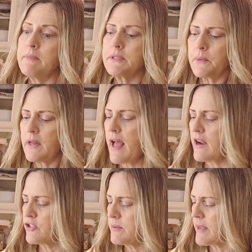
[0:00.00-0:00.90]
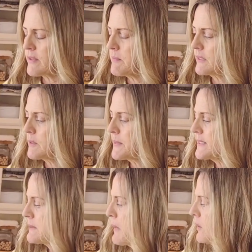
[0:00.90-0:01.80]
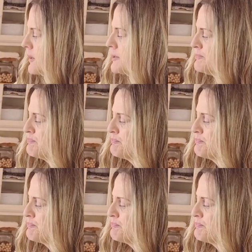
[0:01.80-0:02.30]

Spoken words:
So it'll actually make them a little bit smaller.